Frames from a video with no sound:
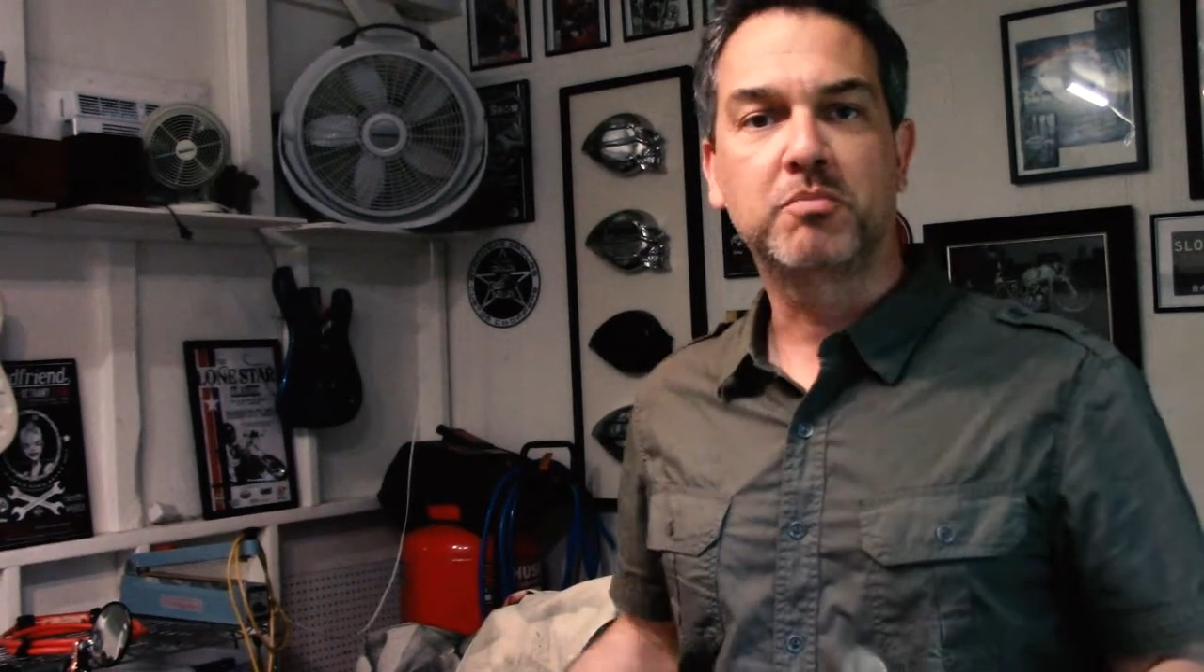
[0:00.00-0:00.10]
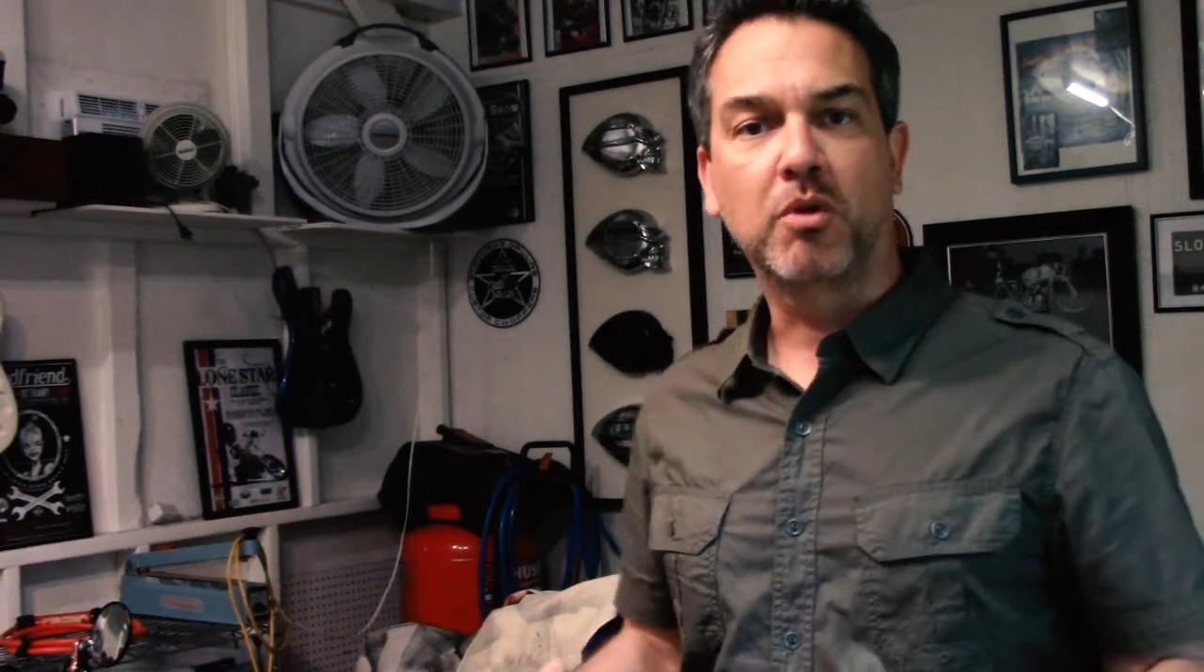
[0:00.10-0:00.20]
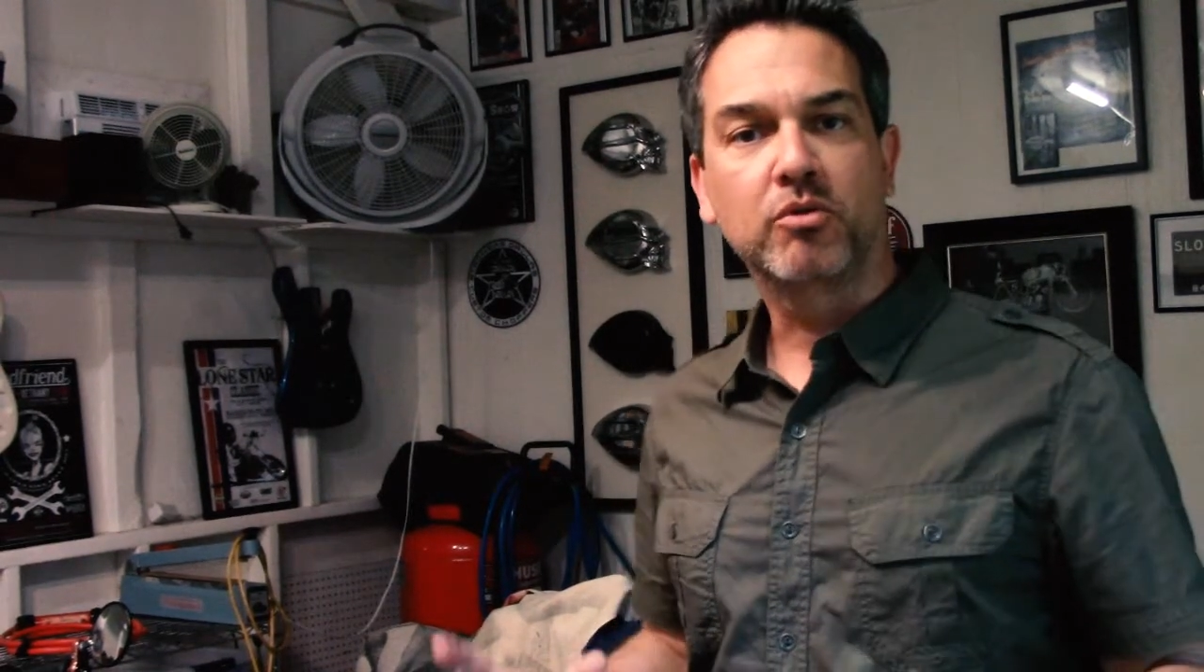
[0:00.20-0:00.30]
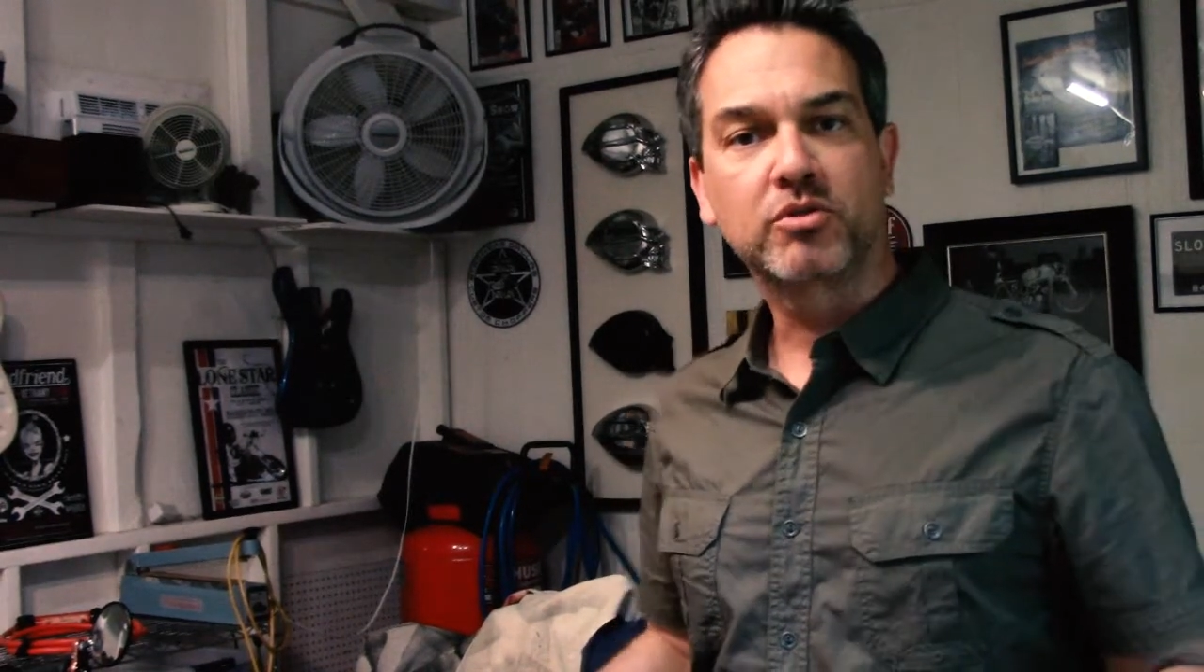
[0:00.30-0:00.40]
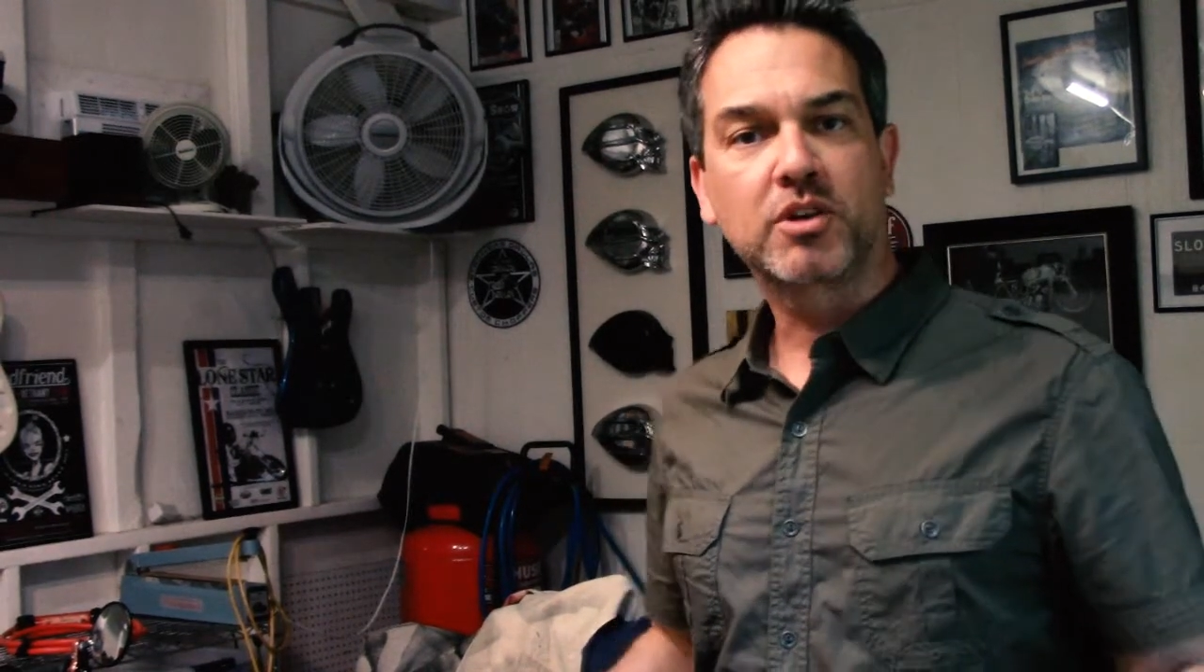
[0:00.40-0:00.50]

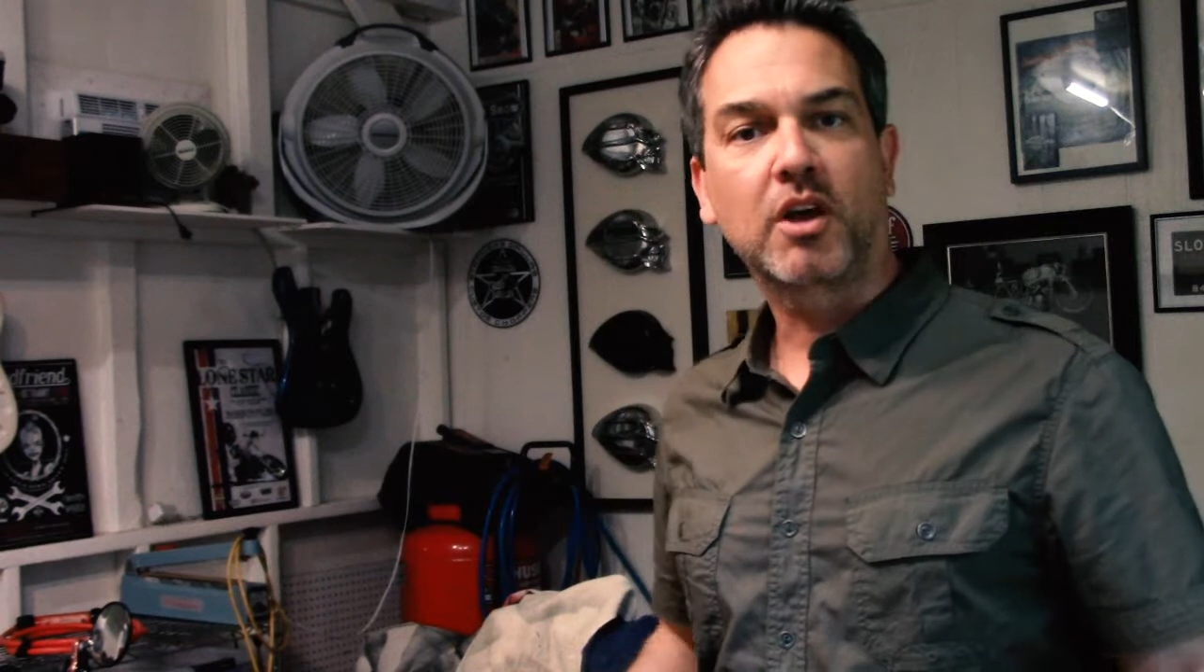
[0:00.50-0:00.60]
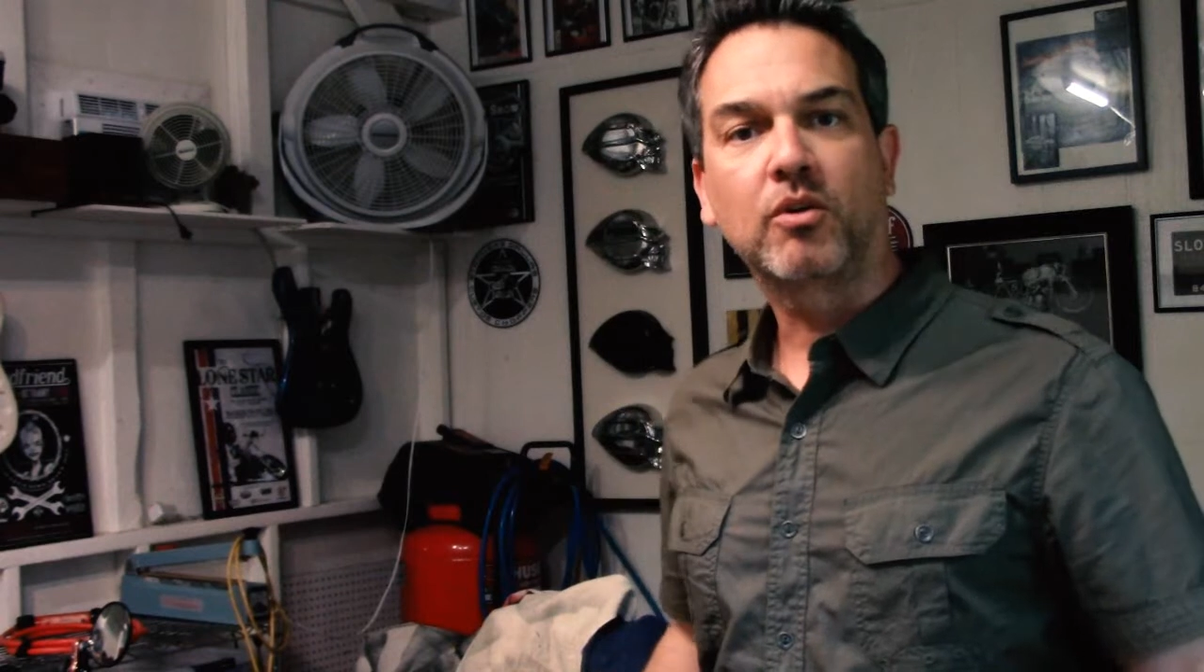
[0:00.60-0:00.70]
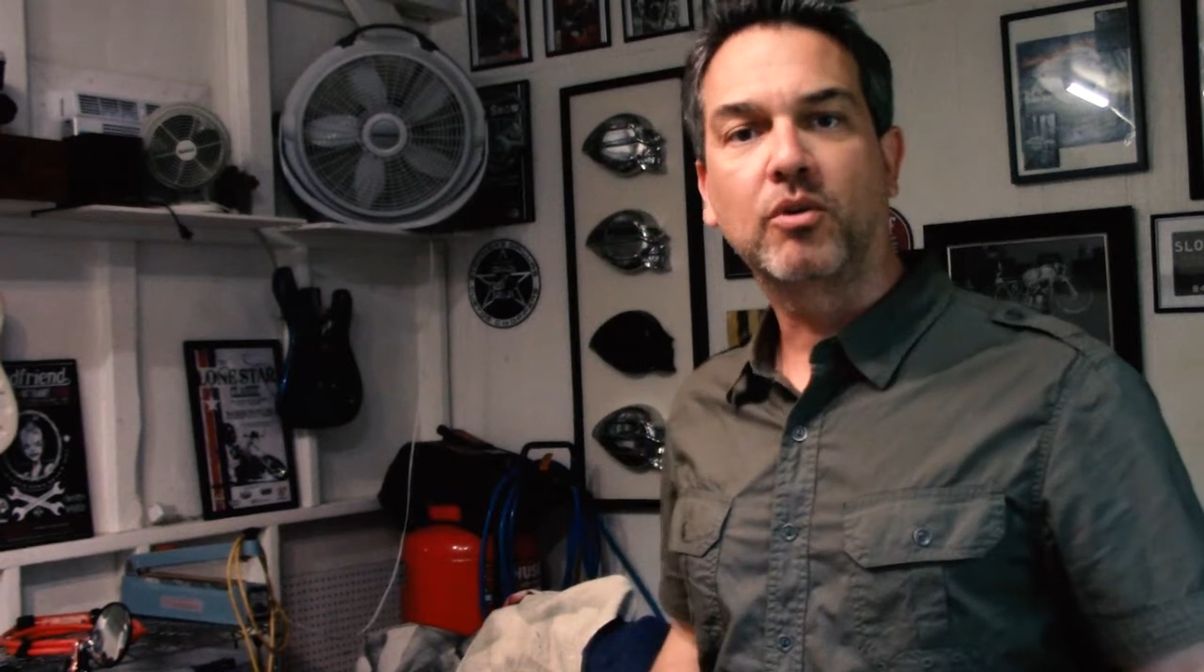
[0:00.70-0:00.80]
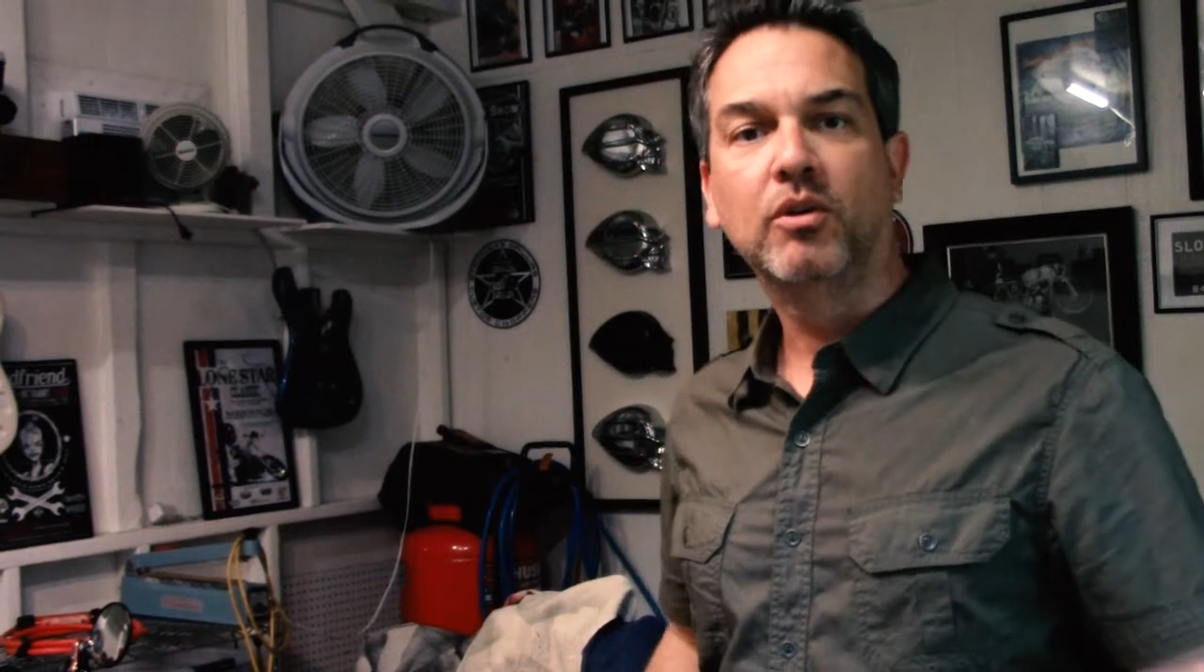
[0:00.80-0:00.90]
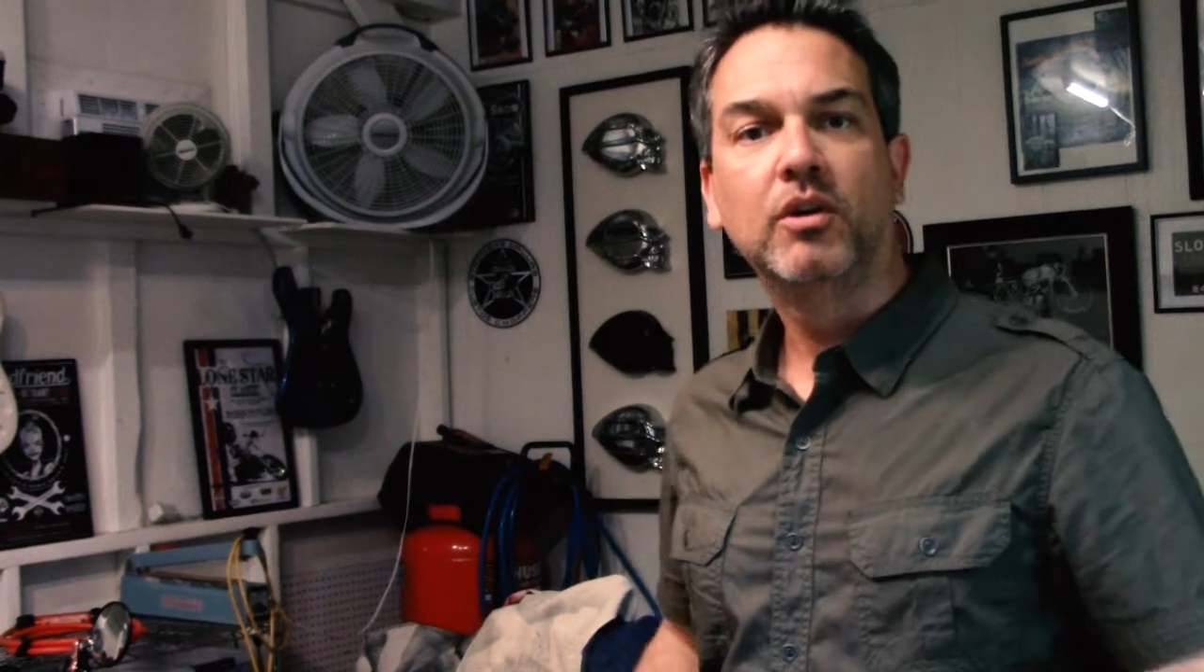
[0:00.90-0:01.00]

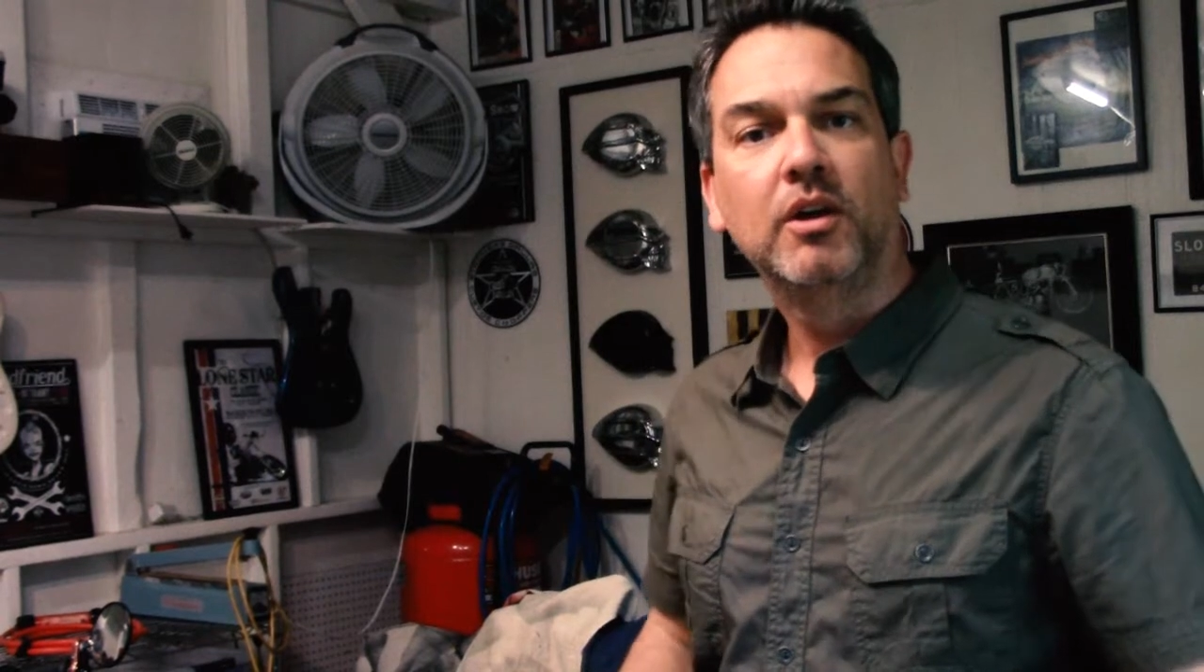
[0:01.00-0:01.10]
motorcycle